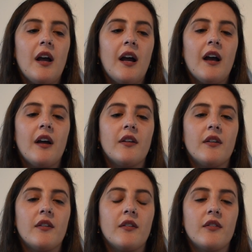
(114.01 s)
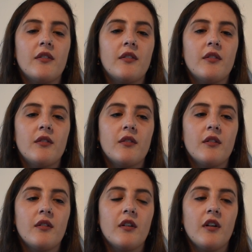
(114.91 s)
and
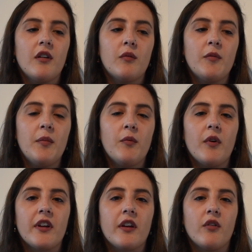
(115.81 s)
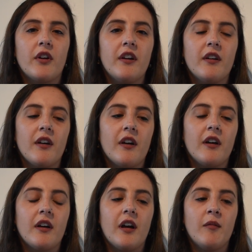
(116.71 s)
we've been working on it.
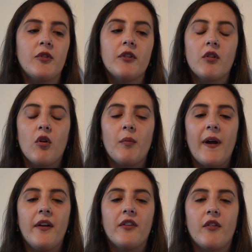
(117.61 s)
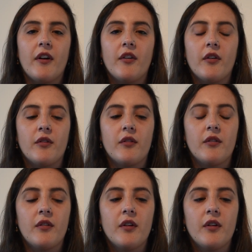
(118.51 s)
I'm doing a lot better. I don't